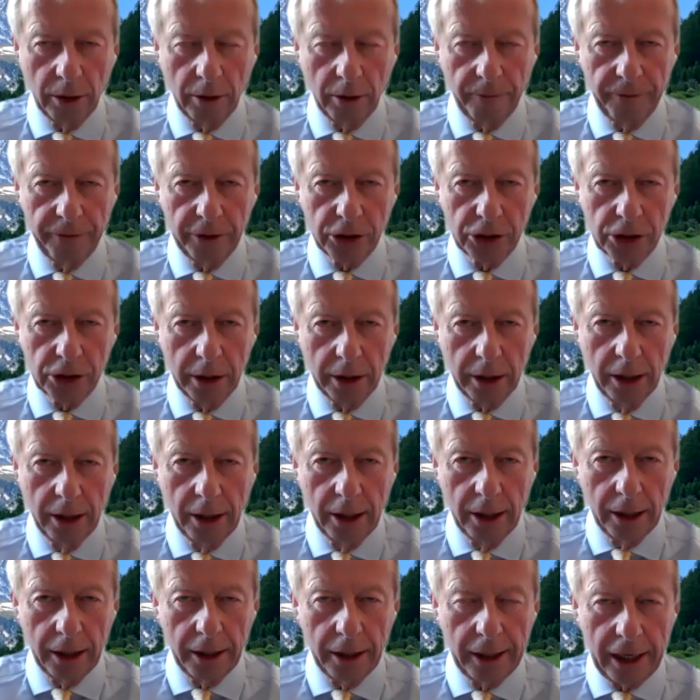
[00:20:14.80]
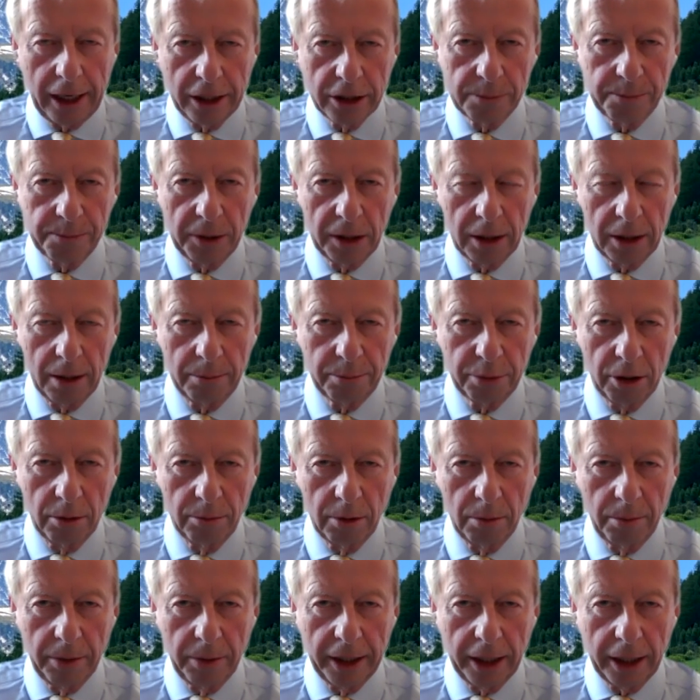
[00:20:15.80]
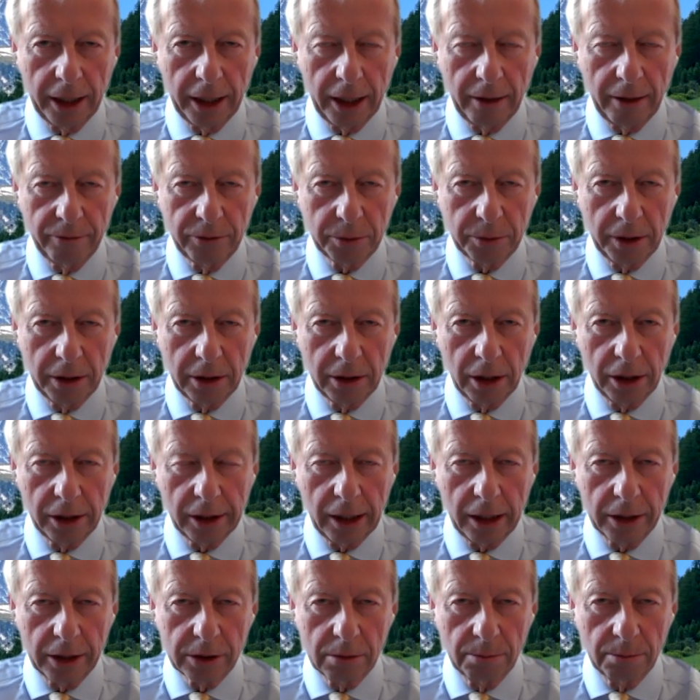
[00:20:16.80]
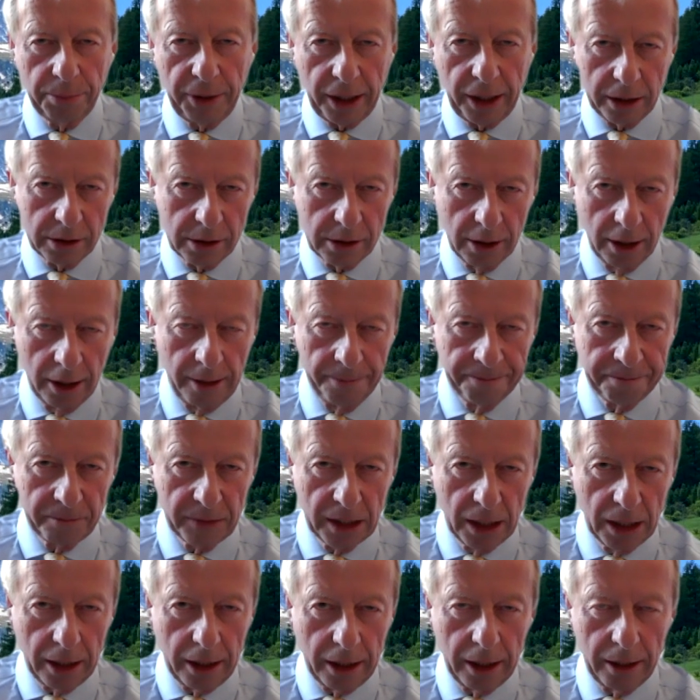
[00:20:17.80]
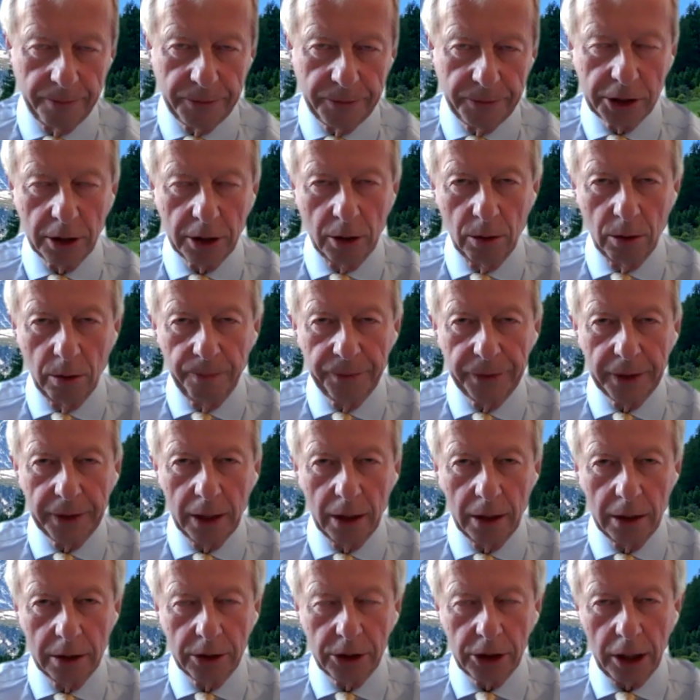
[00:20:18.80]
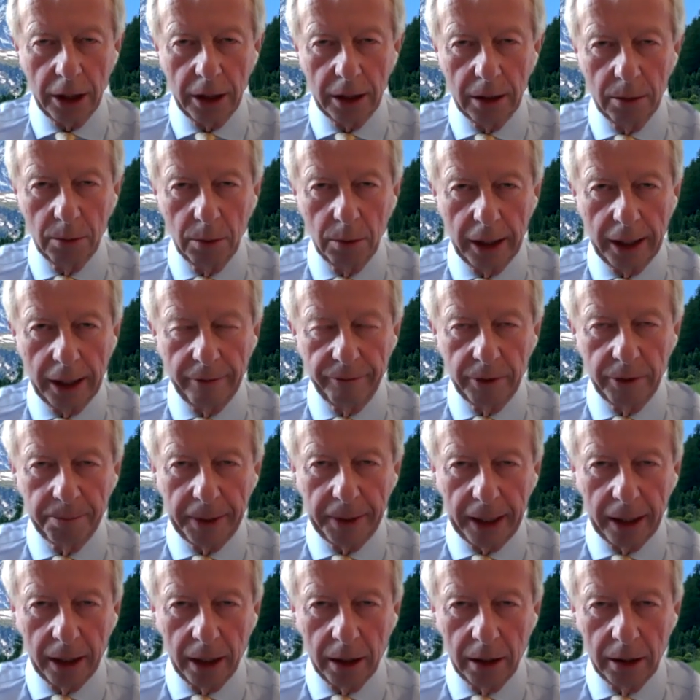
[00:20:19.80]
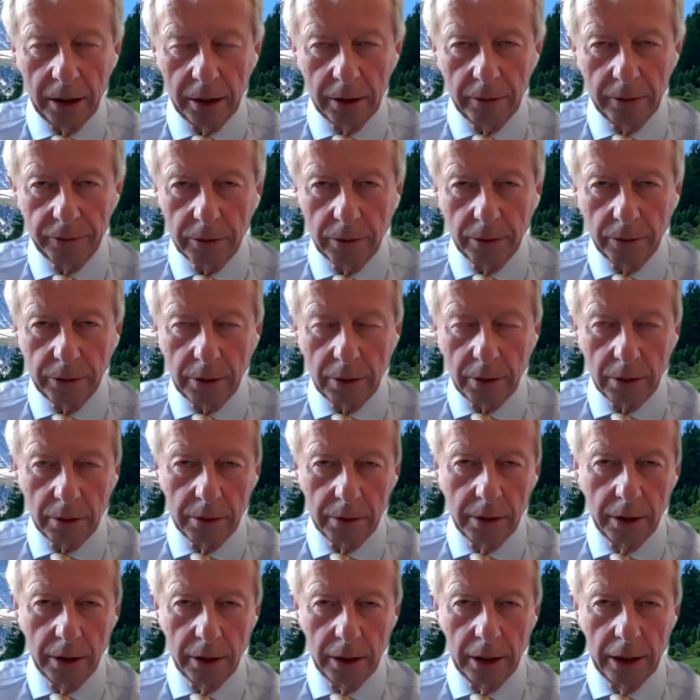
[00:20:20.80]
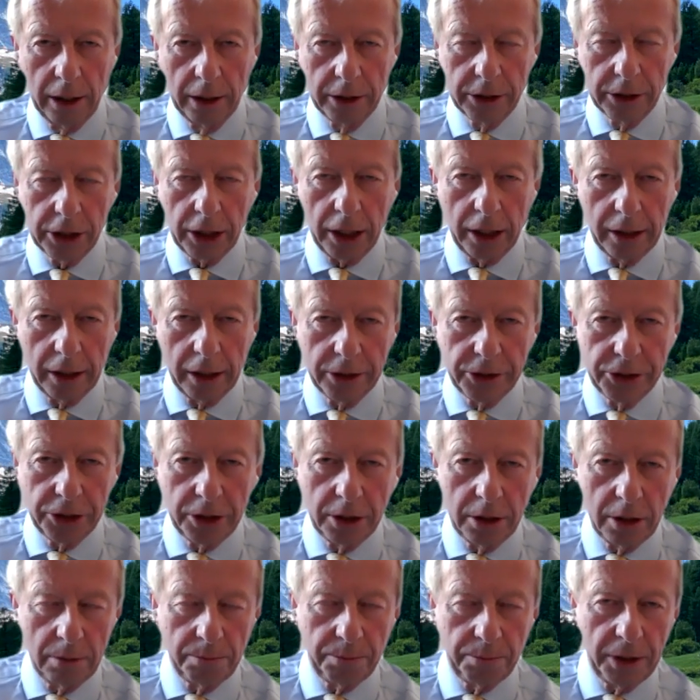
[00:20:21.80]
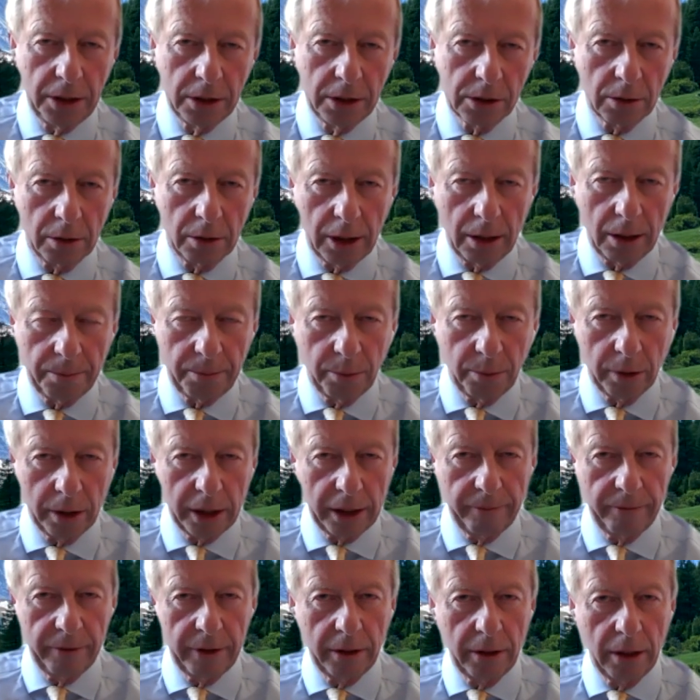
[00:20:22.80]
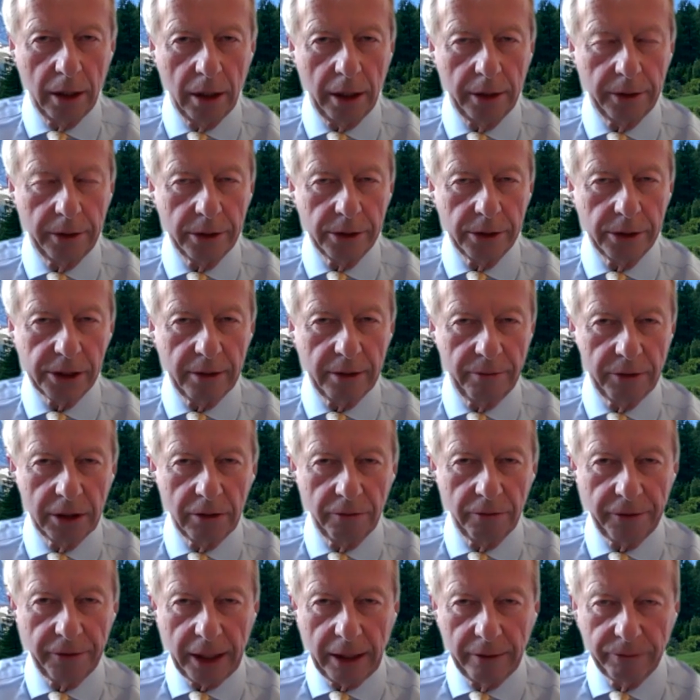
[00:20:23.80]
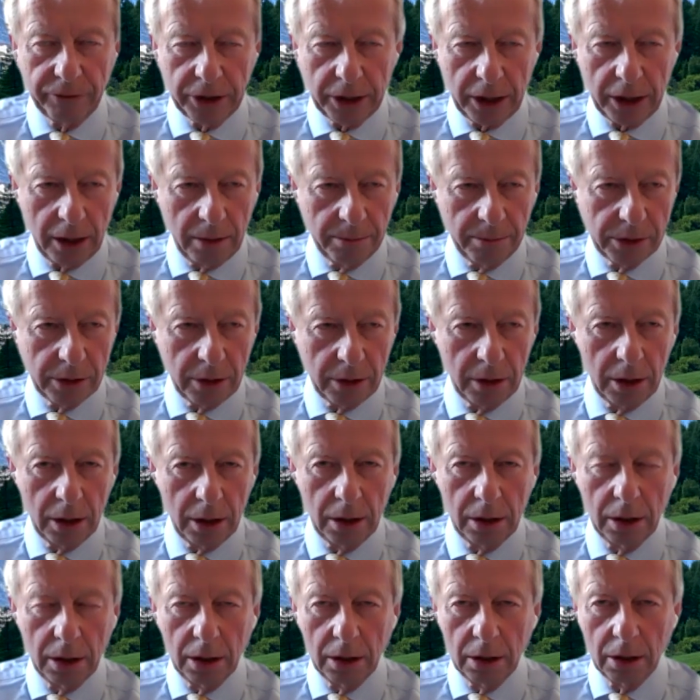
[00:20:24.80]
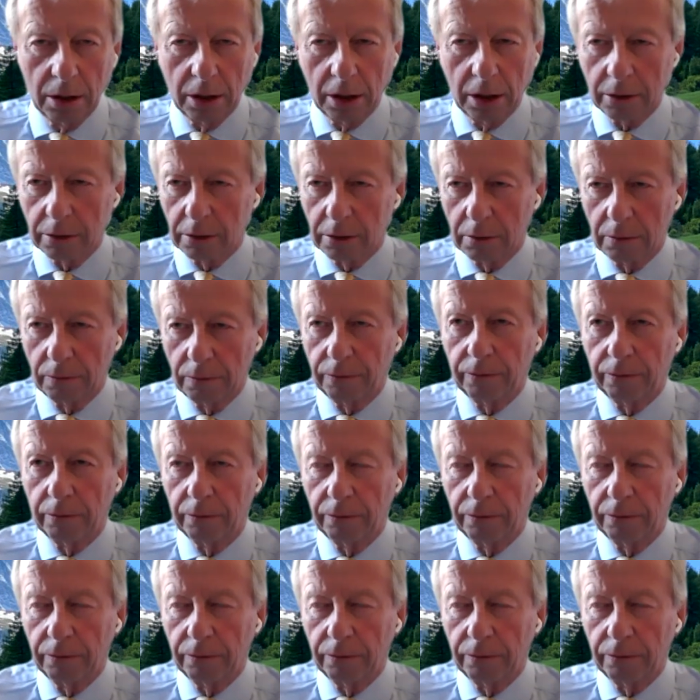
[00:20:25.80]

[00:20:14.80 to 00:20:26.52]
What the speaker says: officially announced, but they probably have 20,000 plus. So mm-hmm. China will have the power, and of course, you know, China's GDP mm-hmm. has gone up whatever 175 times in the last